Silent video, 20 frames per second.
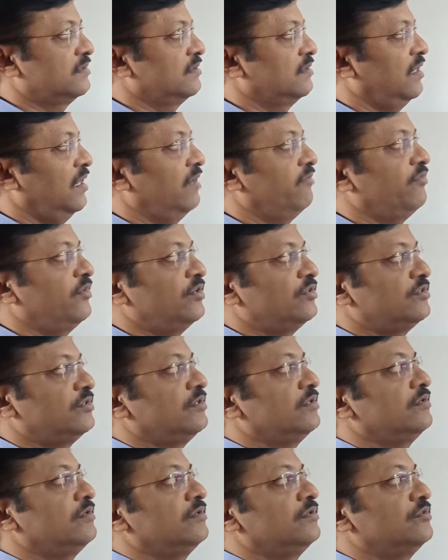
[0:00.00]
and we
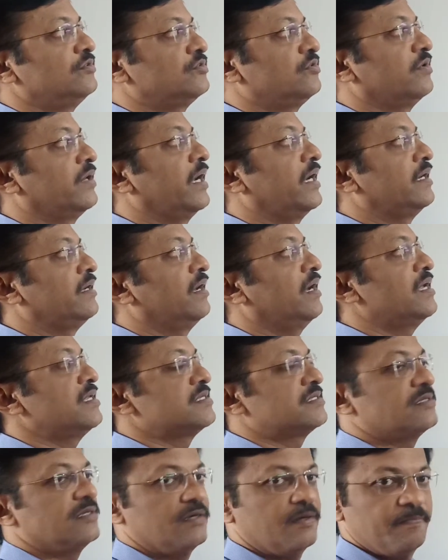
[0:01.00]
used to get the
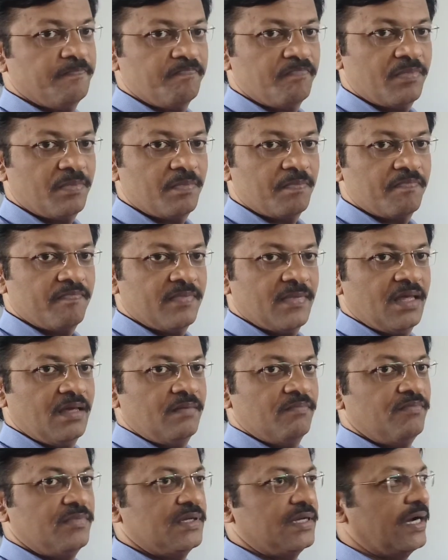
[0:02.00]
answer.
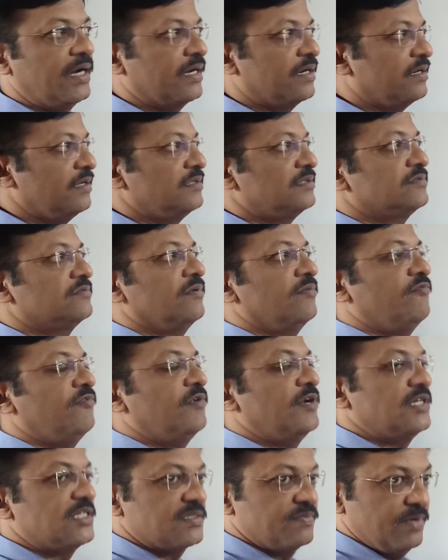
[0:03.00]
So that is
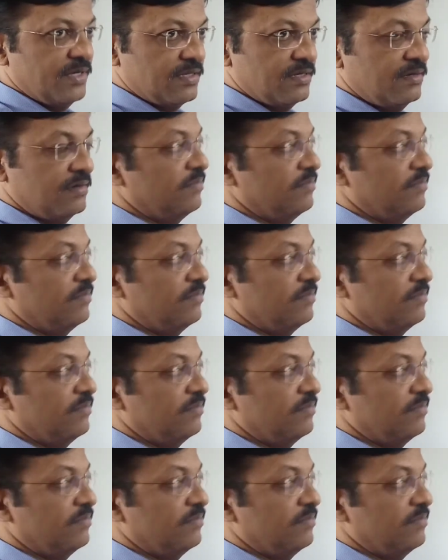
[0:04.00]
first method.